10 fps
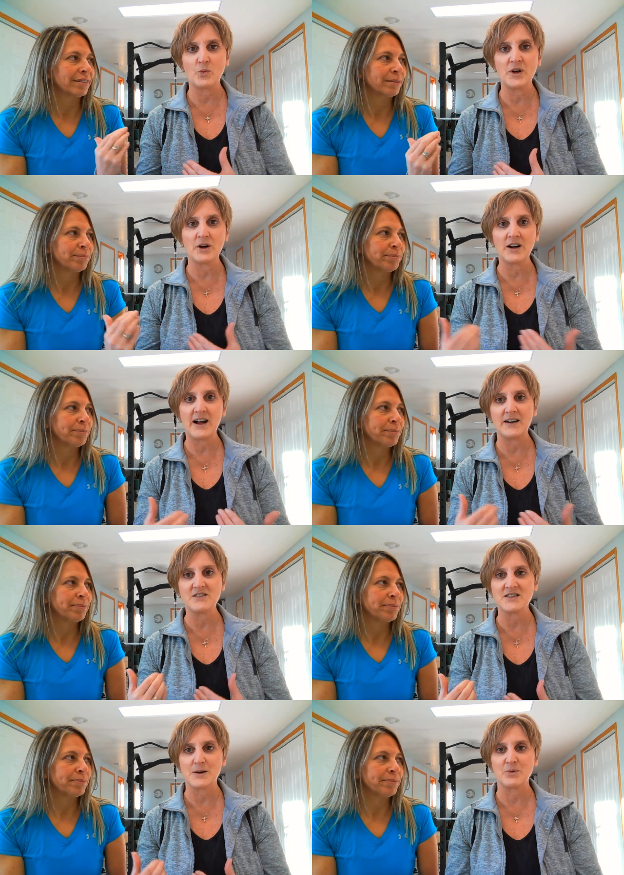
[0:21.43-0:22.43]
Speaker 1: we are kind of
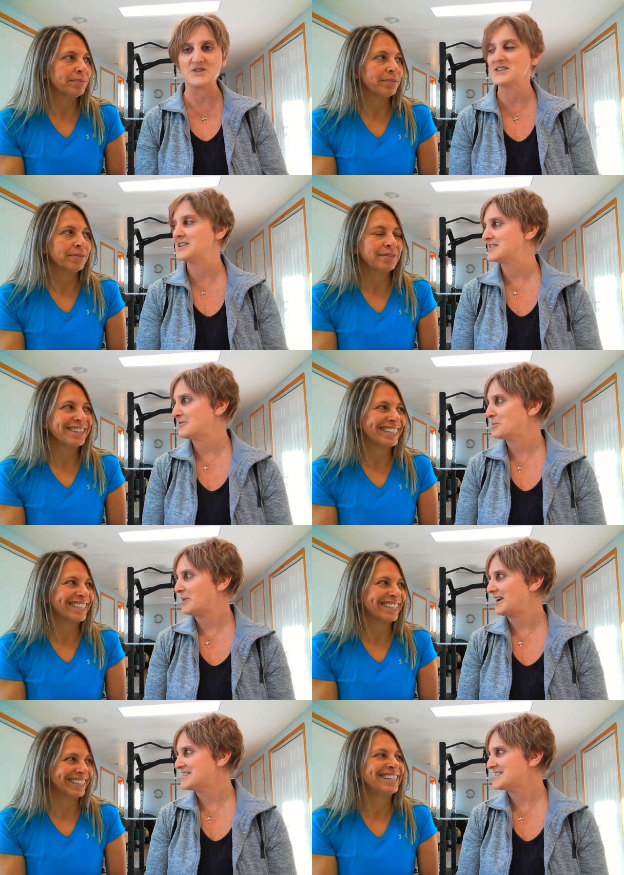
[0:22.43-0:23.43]
the same person in different
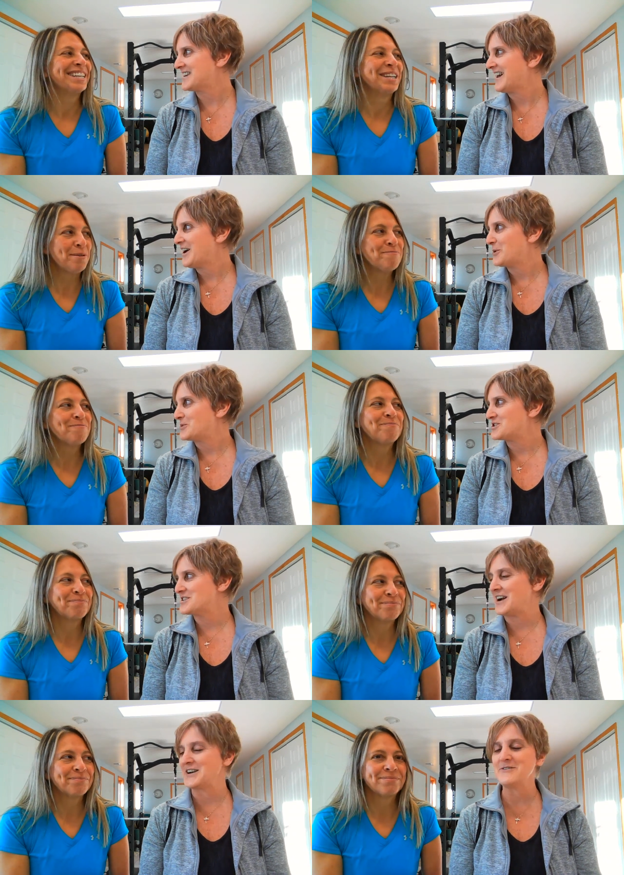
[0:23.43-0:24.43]
bodies, mm-hmm. which is
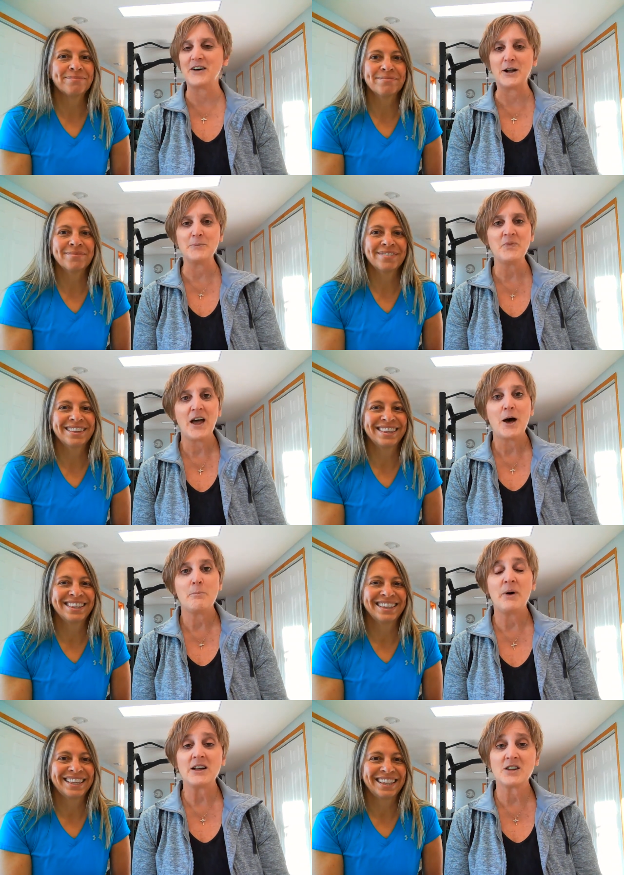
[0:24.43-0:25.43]
kind of fun. Mm-hmm.
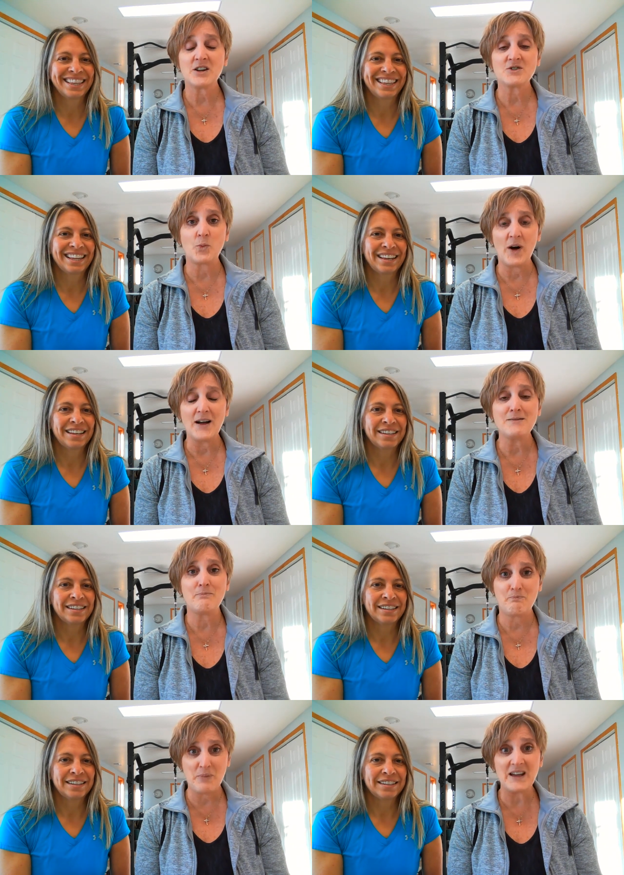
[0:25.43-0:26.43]
But there's one
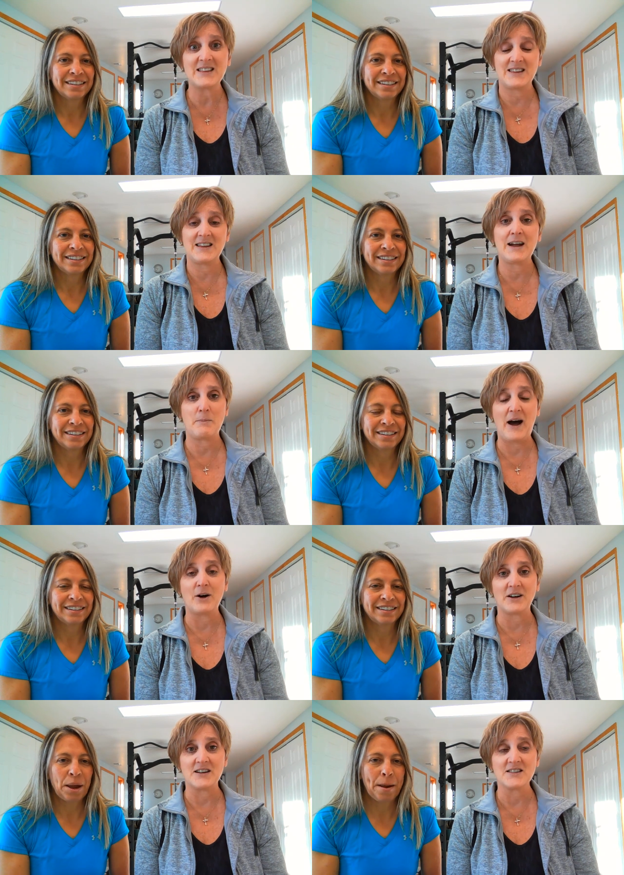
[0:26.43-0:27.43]
big thing
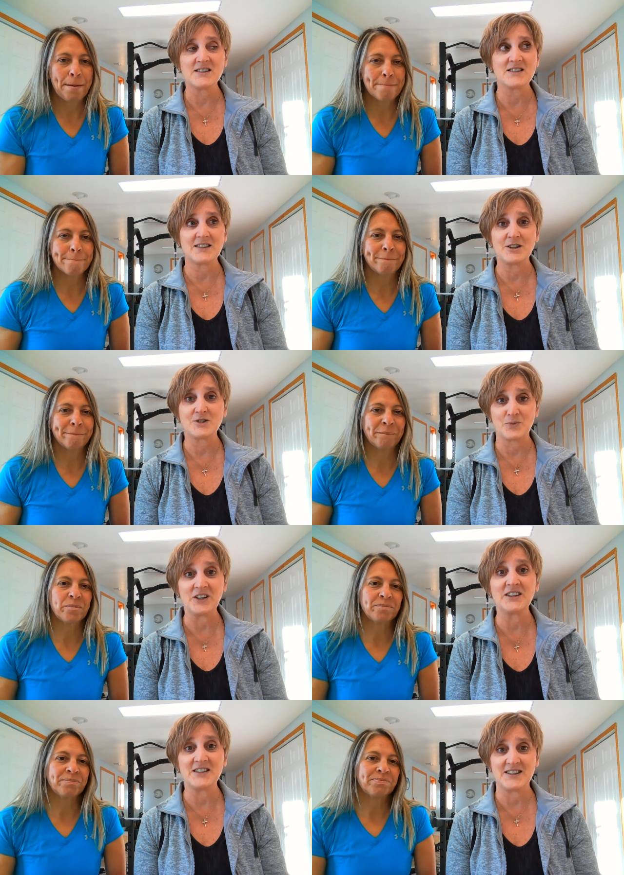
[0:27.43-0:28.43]
about us that's
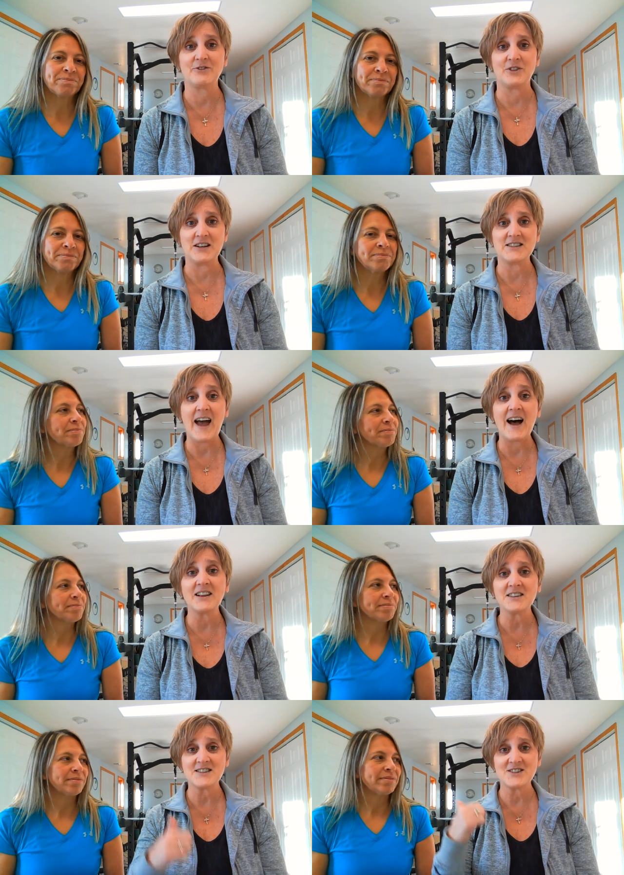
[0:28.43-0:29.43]
really different.
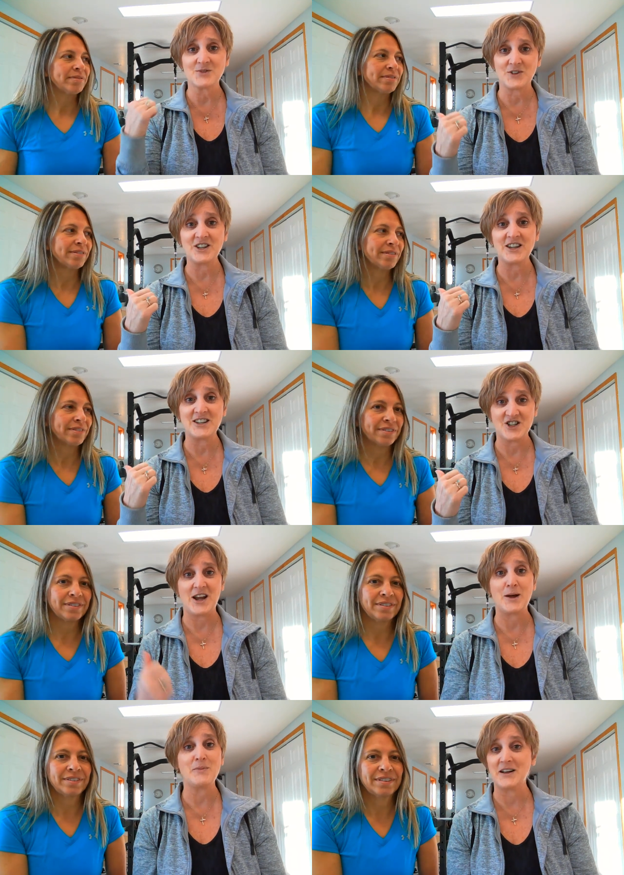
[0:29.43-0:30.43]
Alice is really in
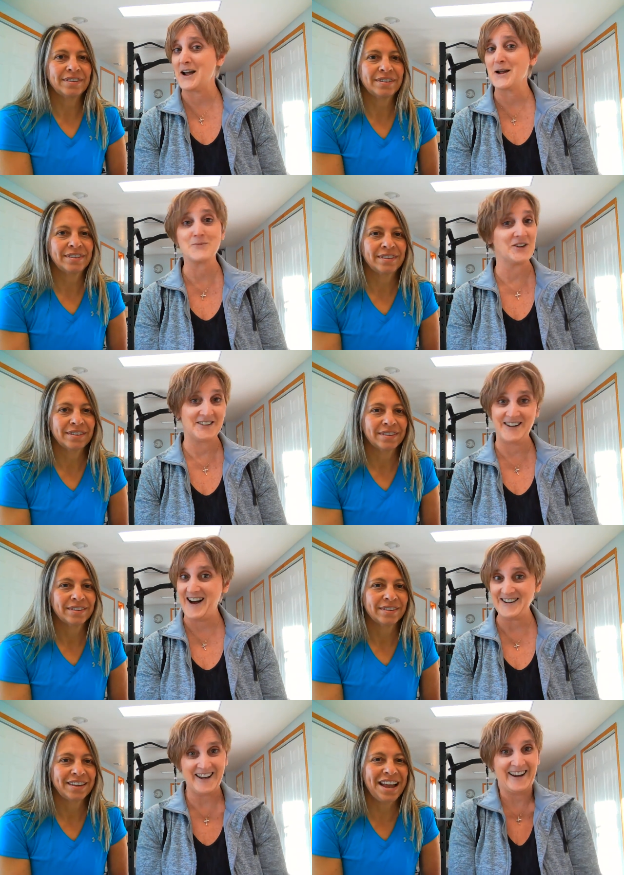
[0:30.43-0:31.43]
shape, and I am really not.